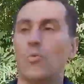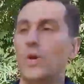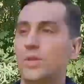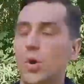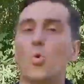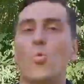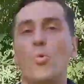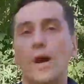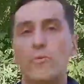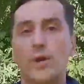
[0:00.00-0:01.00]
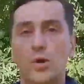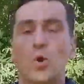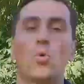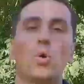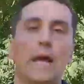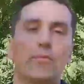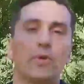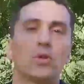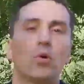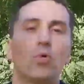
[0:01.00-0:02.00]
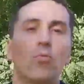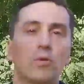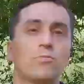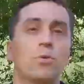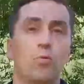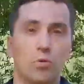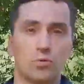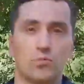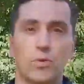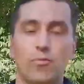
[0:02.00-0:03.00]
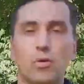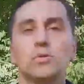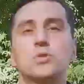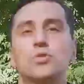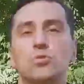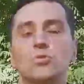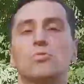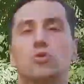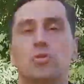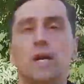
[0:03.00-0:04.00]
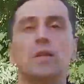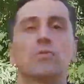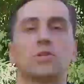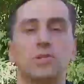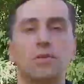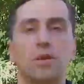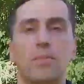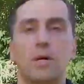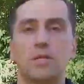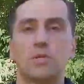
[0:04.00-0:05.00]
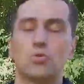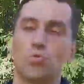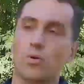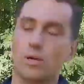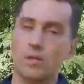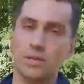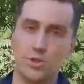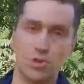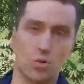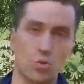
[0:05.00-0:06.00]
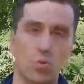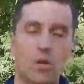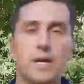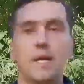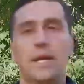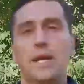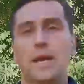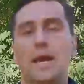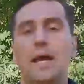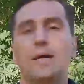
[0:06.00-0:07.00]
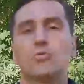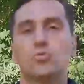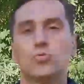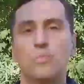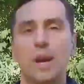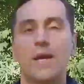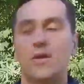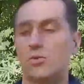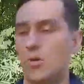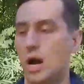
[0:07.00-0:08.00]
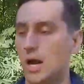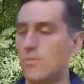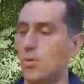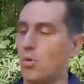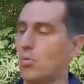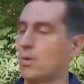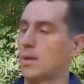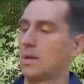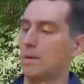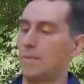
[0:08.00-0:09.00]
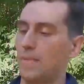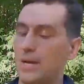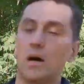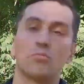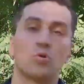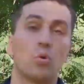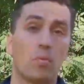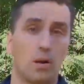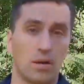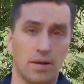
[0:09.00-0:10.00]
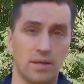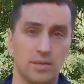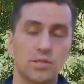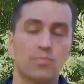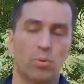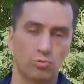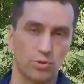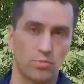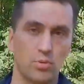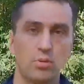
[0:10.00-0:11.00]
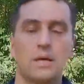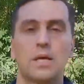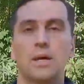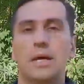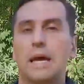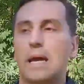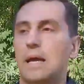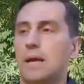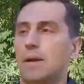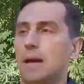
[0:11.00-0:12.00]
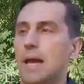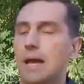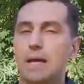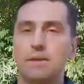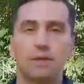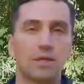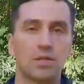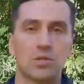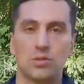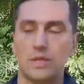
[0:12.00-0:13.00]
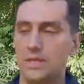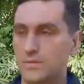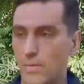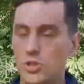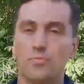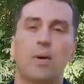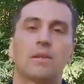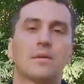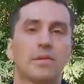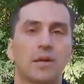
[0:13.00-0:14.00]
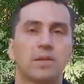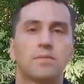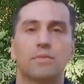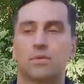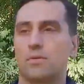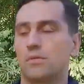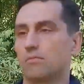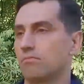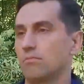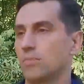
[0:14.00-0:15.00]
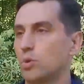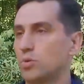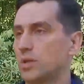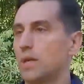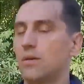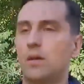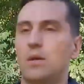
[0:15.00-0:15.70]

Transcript: we know where we go and we know what we want. We want to train your ciliary muscle to work in a natural way and to make your eyeball become normal again. It's possible uh, and it's, it's much better than um, using